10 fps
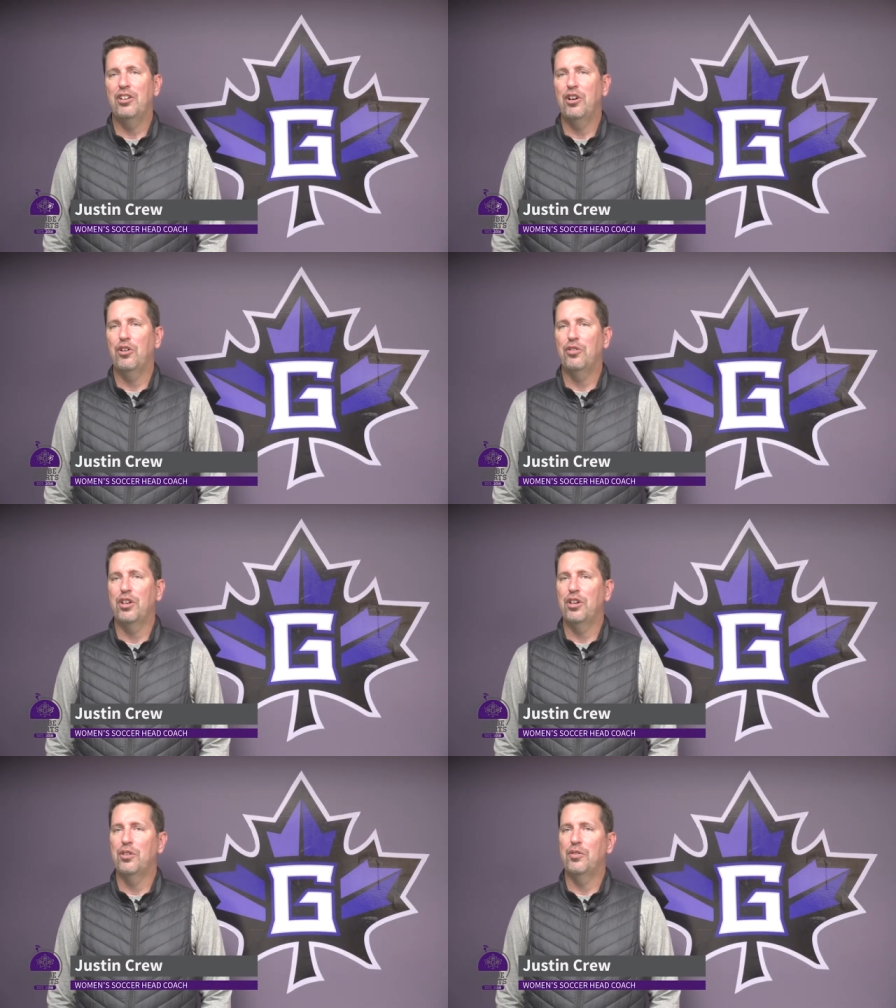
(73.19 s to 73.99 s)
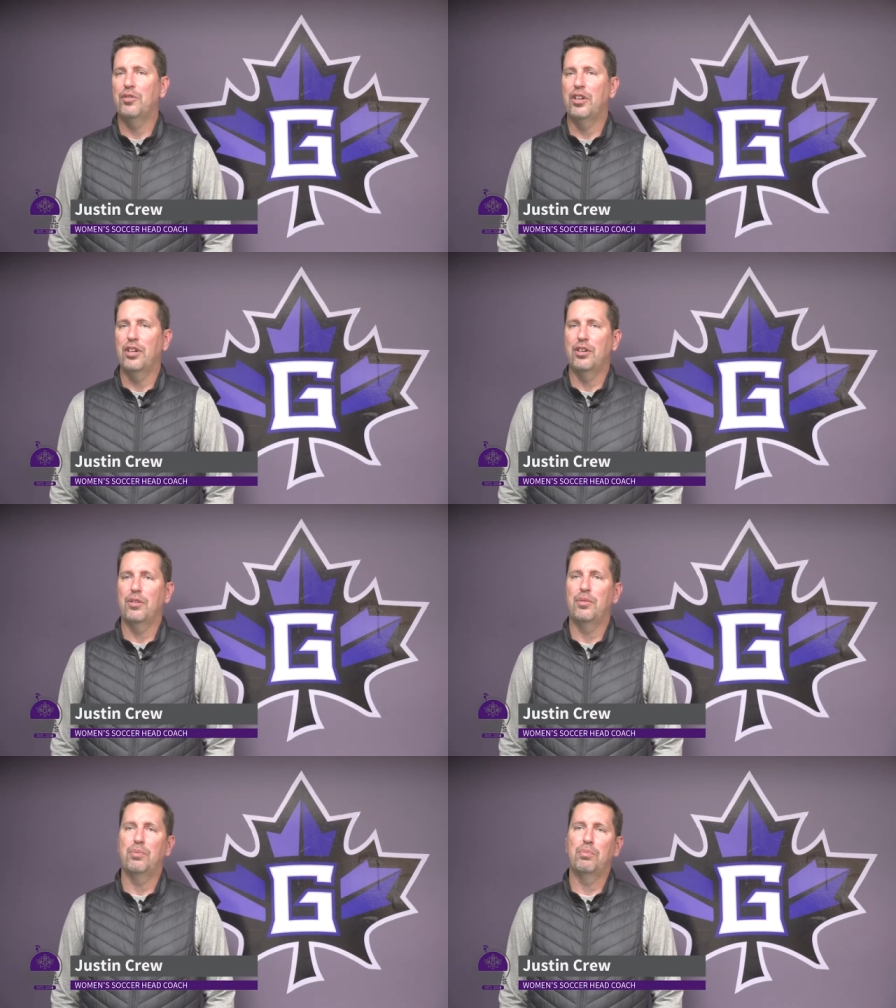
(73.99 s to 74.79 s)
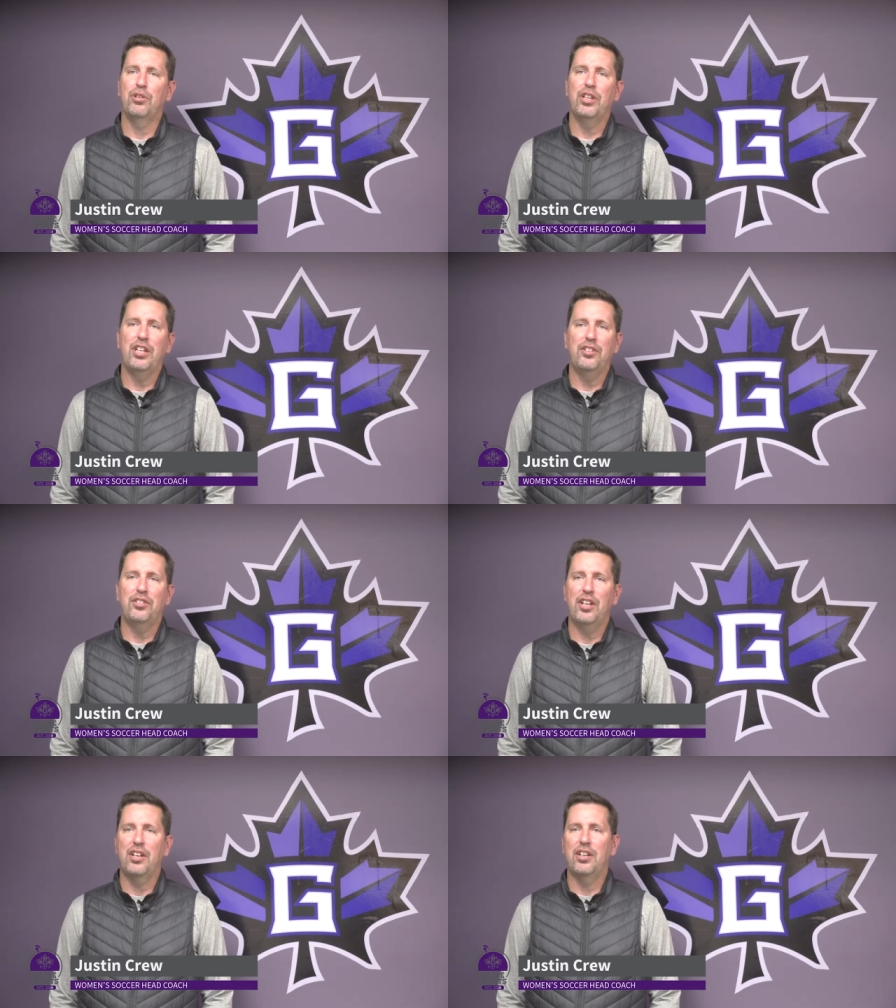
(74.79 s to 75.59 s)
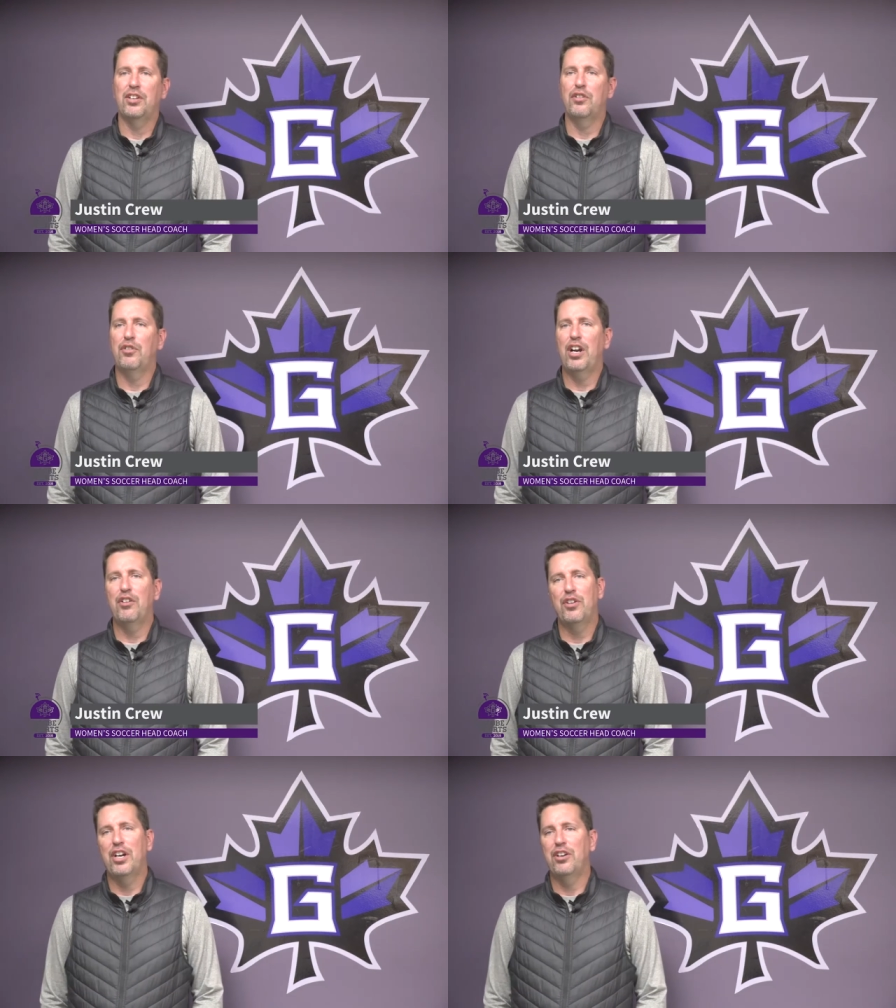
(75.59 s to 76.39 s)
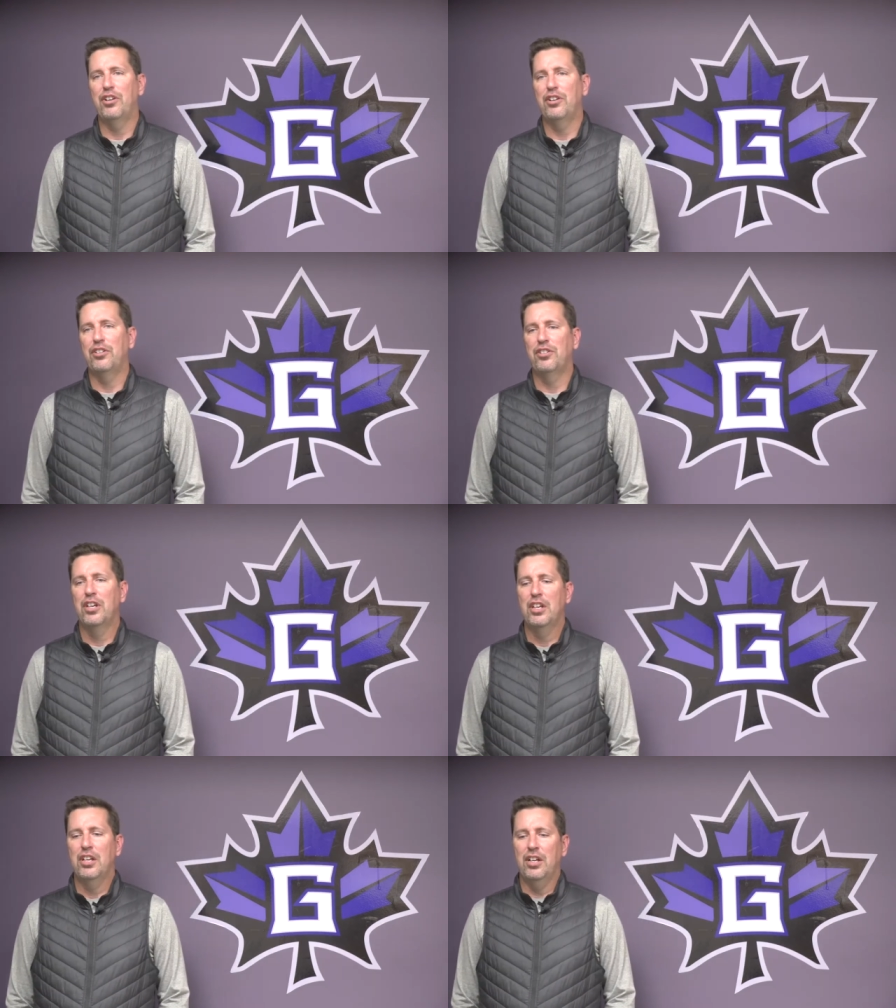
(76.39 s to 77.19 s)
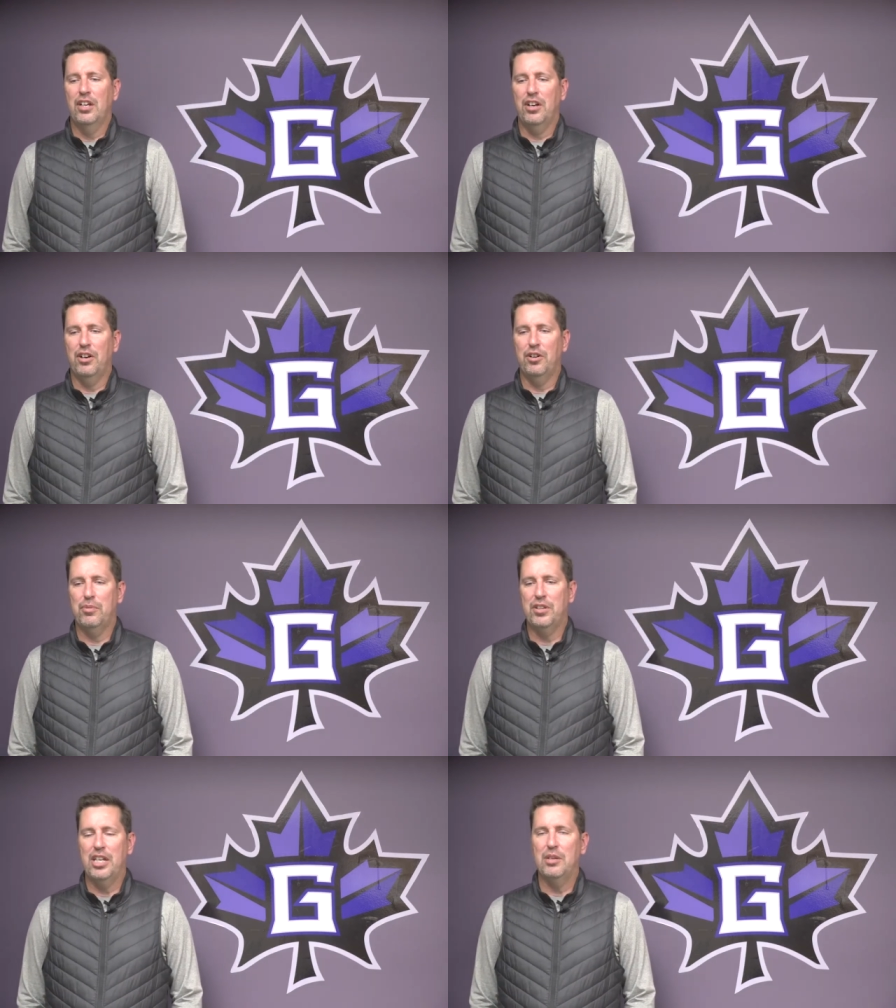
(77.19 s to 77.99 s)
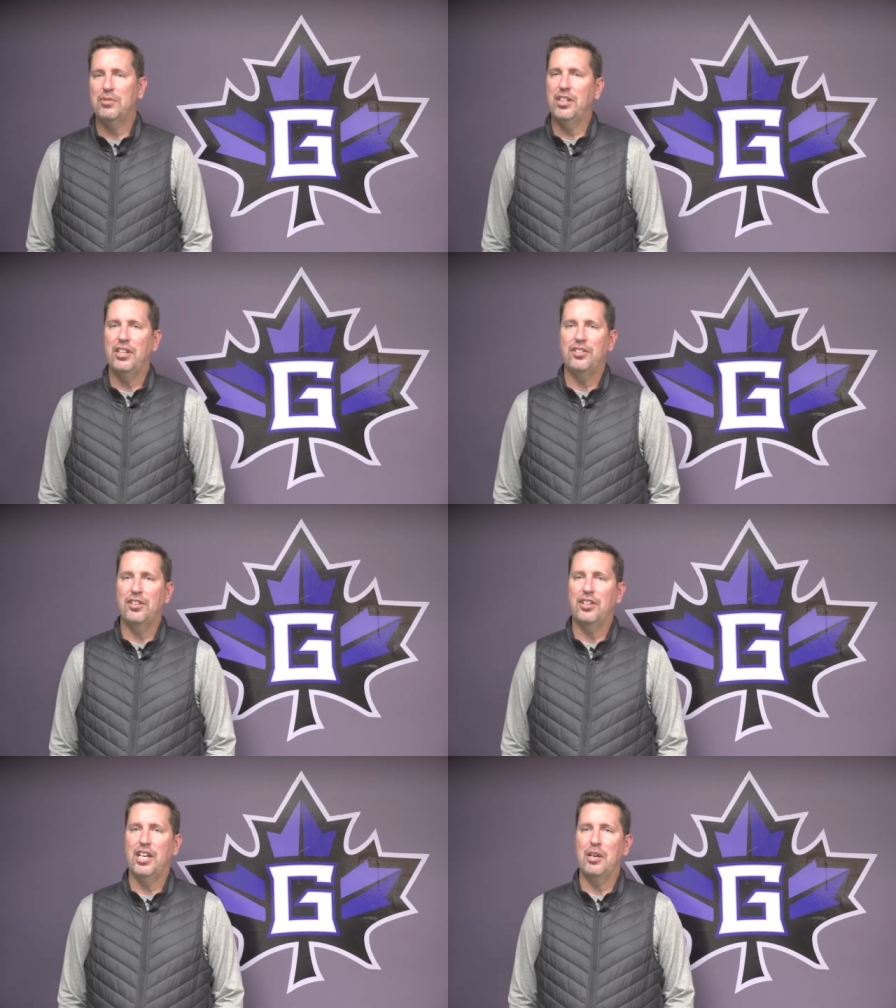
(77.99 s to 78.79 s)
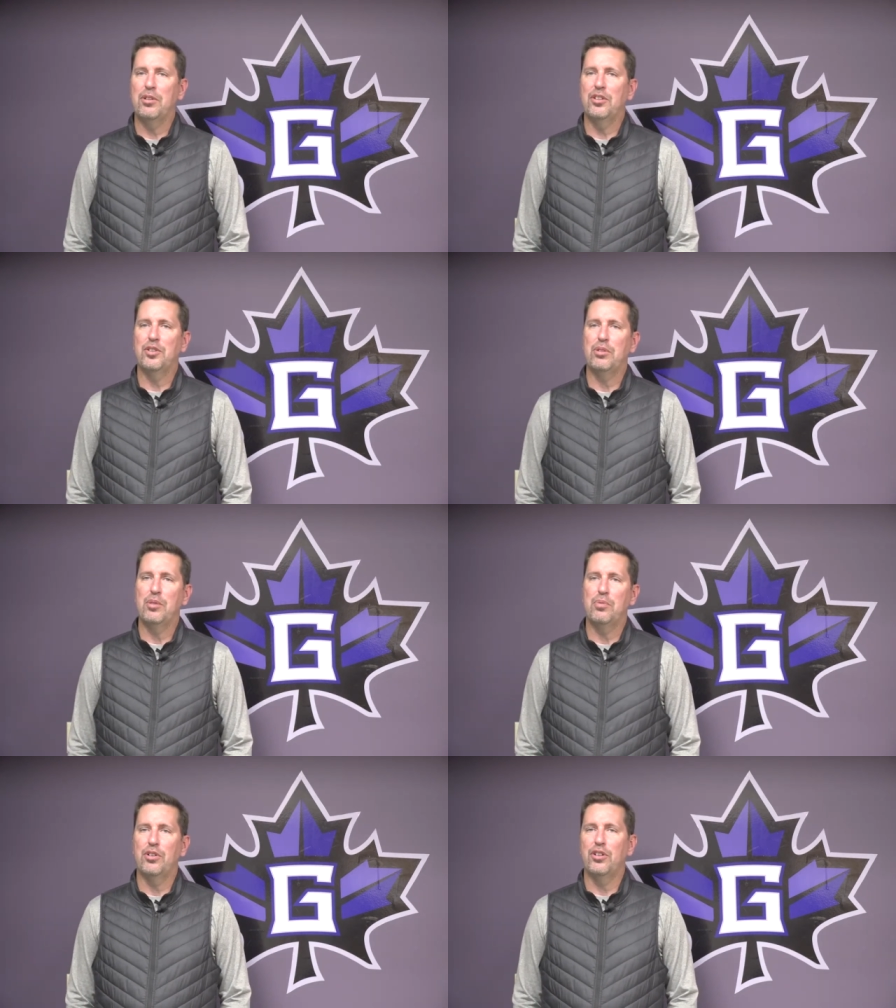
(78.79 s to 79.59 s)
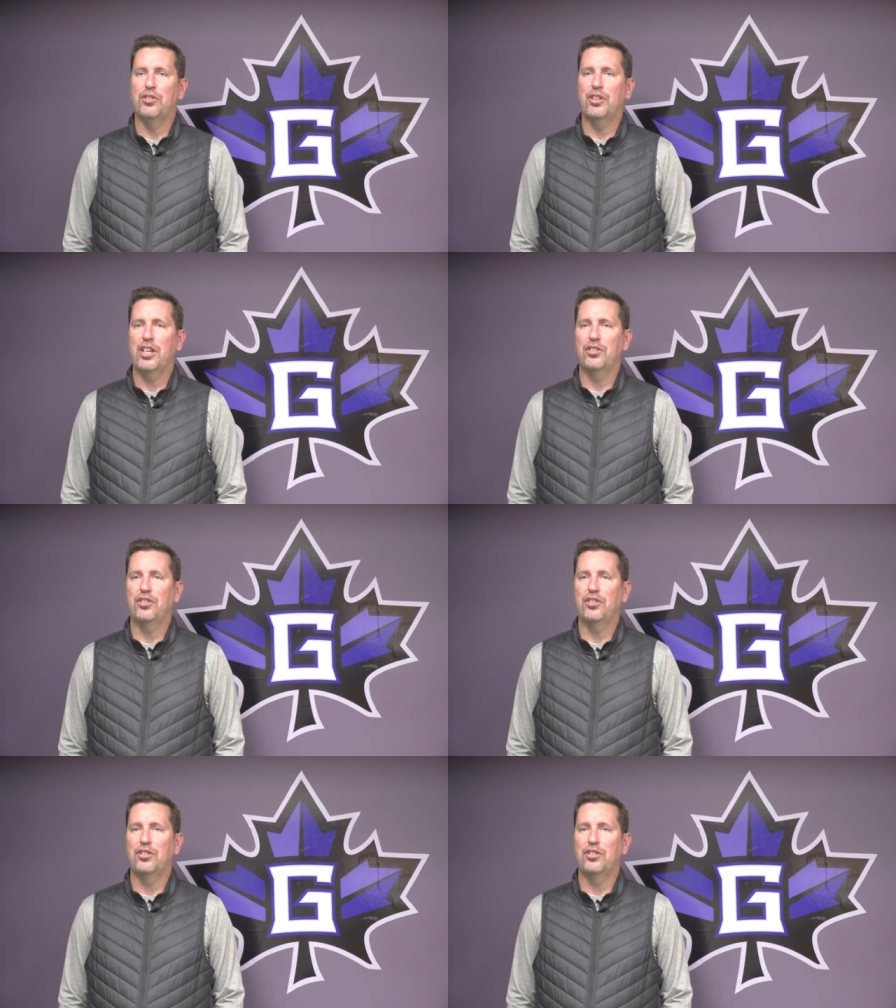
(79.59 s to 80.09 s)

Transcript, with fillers: You know, the the police and the firefighters, um, and the EMTs and the ambulance people and those things.